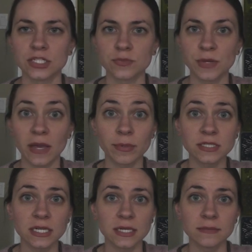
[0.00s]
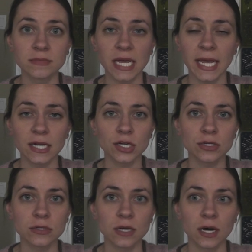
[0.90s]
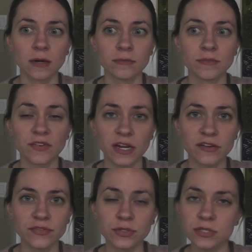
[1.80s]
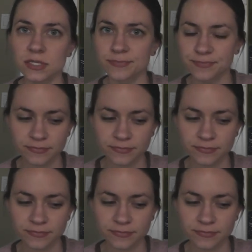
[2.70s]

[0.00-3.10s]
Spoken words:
just be able to handle finger foods.